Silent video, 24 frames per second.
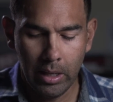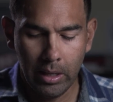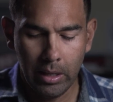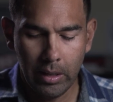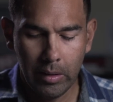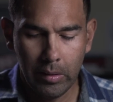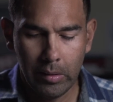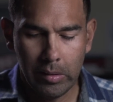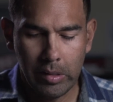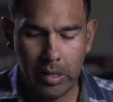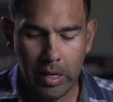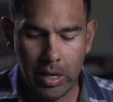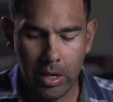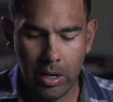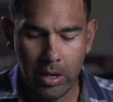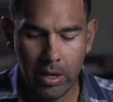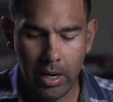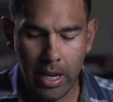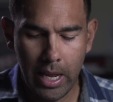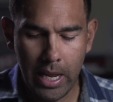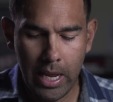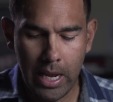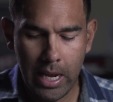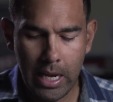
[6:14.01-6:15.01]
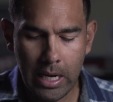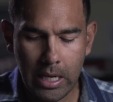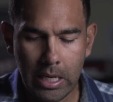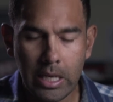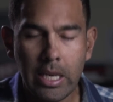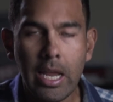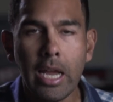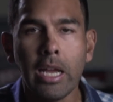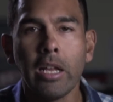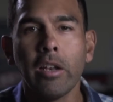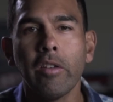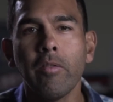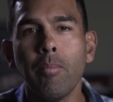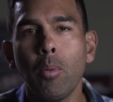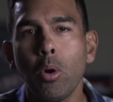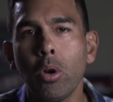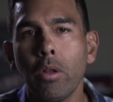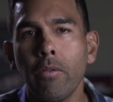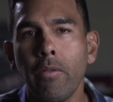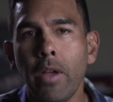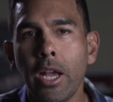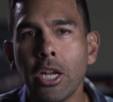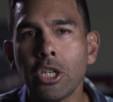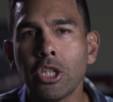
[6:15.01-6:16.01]
Is there a negative
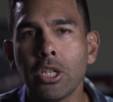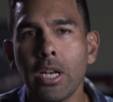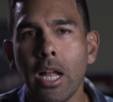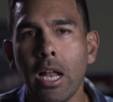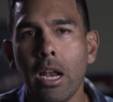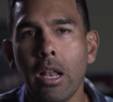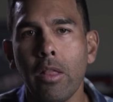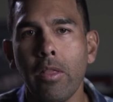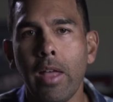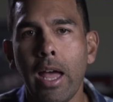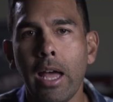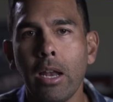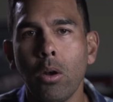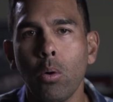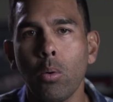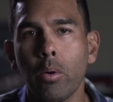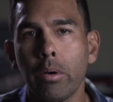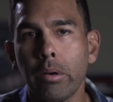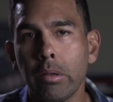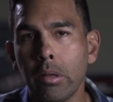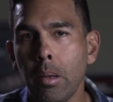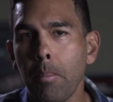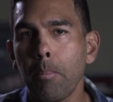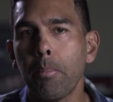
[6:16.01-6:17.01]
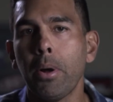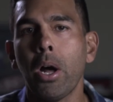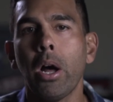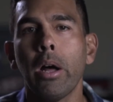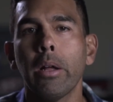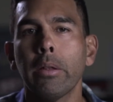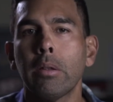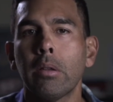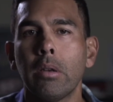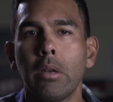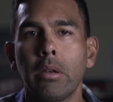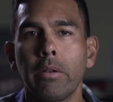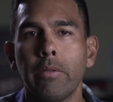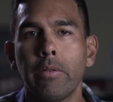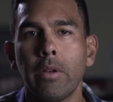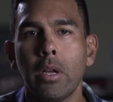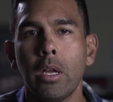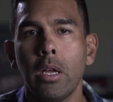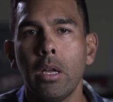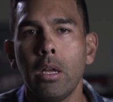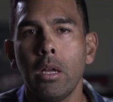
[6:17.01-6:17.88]
motivation out of that or is it positive?